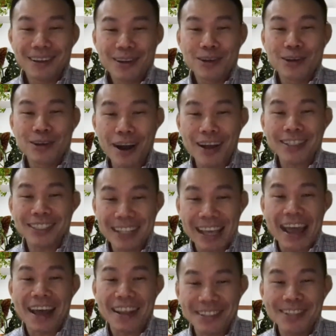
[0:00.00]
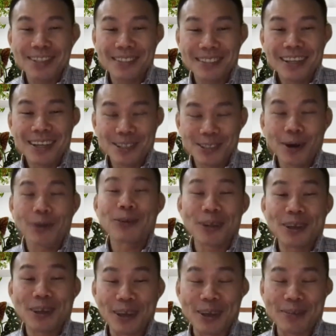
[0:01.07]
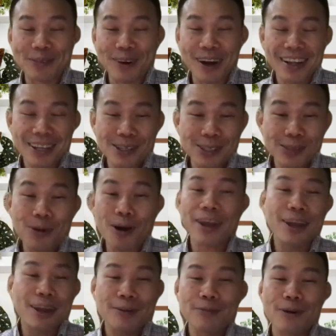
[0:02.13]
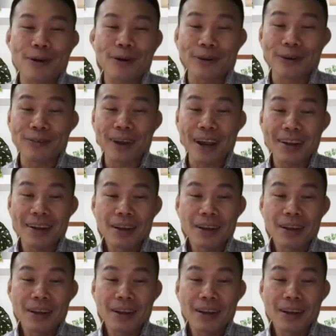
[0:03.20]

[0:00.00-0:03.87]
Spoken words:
God's hands is holding him, right? He's walking on water, right?